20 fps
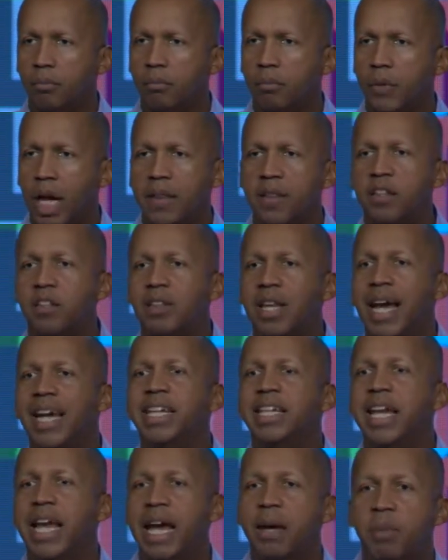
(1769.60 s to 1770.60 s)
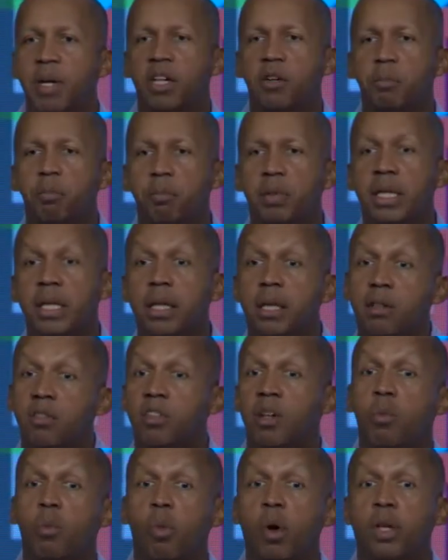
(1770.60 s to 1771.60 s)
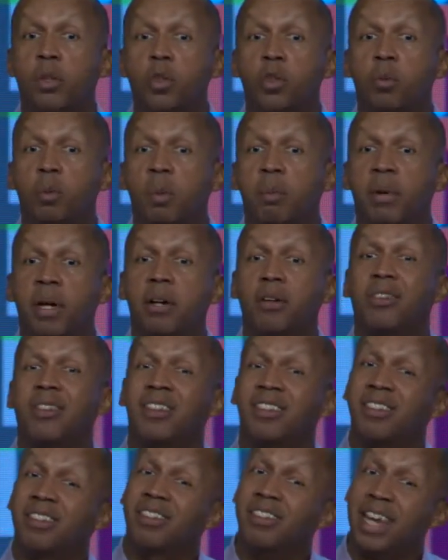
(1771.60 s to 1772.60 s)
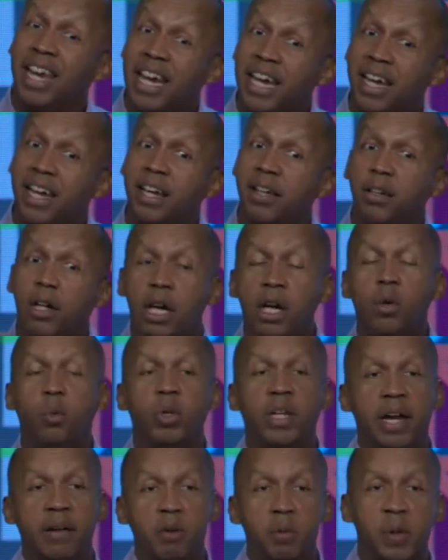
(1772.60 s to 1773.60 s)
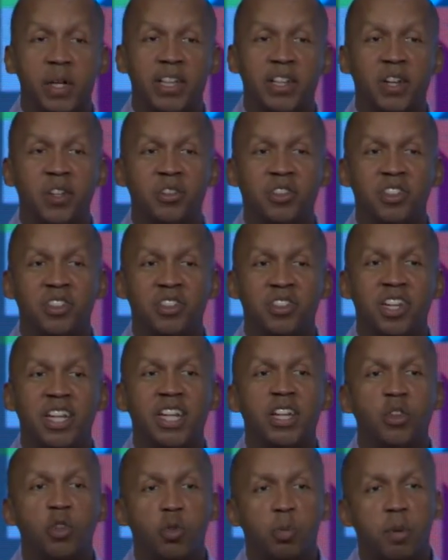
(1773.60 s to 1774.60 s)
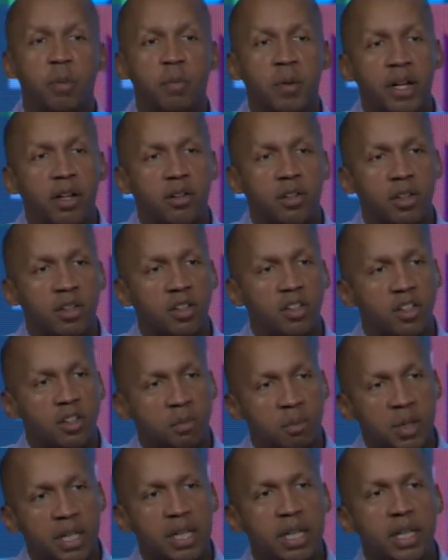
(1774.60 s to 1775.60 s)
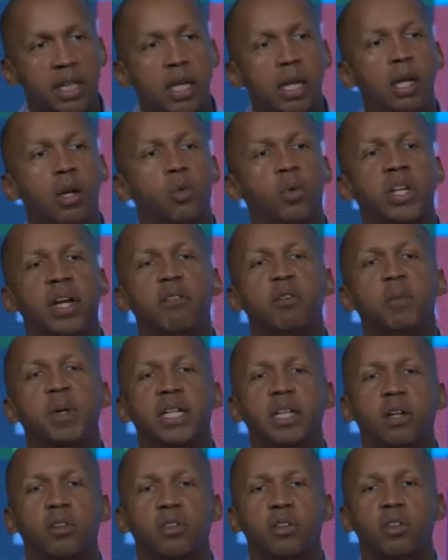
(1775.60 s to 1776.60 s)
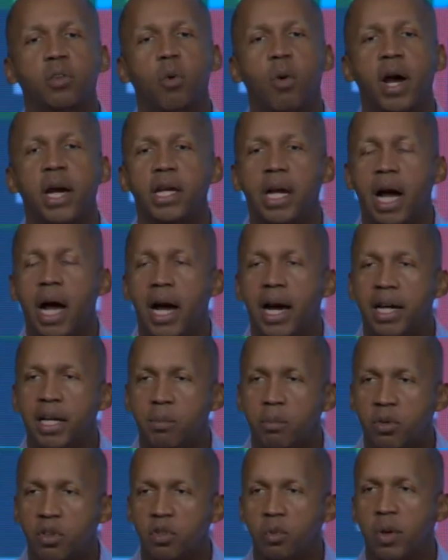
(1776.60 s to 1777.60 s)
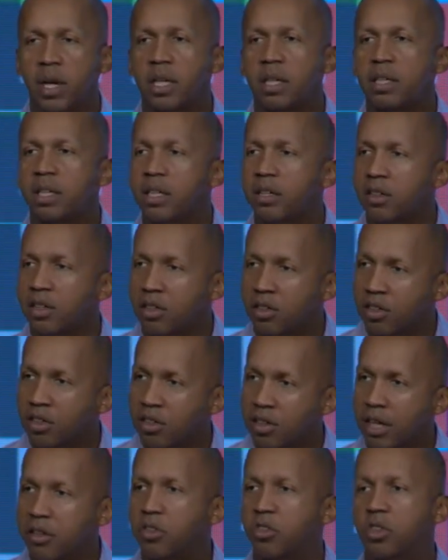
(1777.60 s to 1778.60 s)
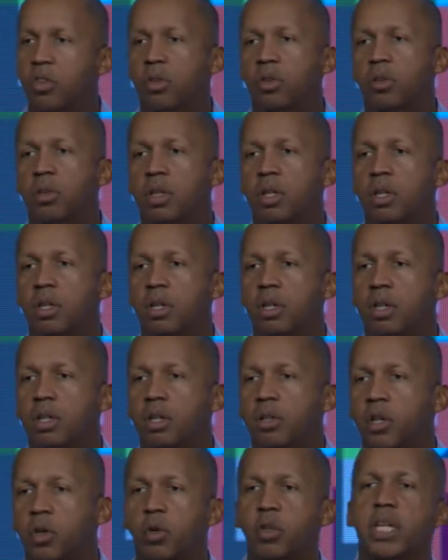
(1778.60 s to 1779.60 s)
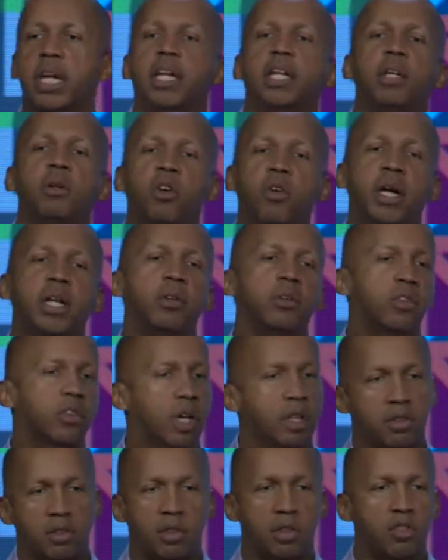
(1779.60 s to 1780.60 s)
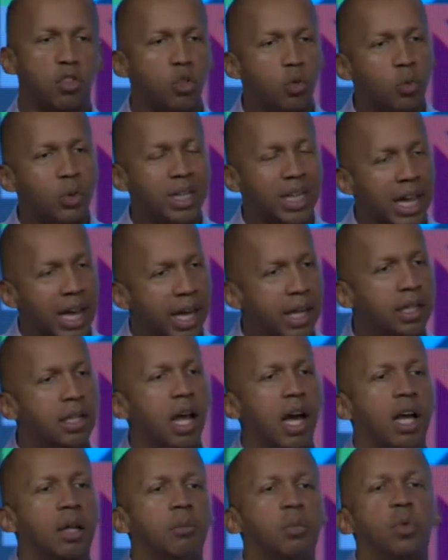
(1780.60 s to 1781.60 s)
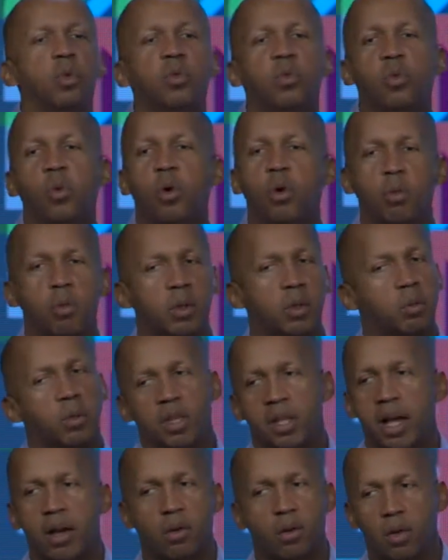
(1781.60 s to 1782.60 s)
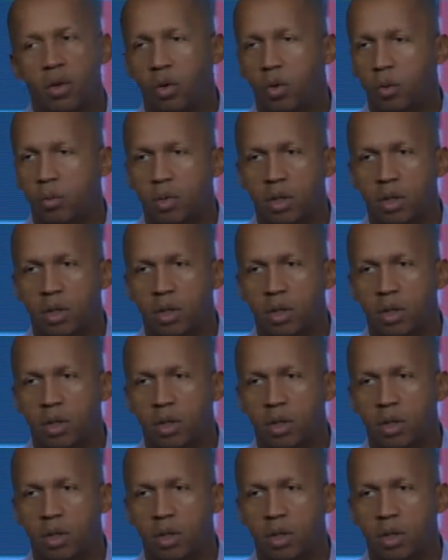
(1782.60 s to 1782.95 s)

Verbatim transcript: And this dynamic of being someone who's prepared to stand when everybody else is sitting, who's prepared to speak when everybody else is quiet, I am persuaded is essential to creating greater justice. You cannot move forward without hope.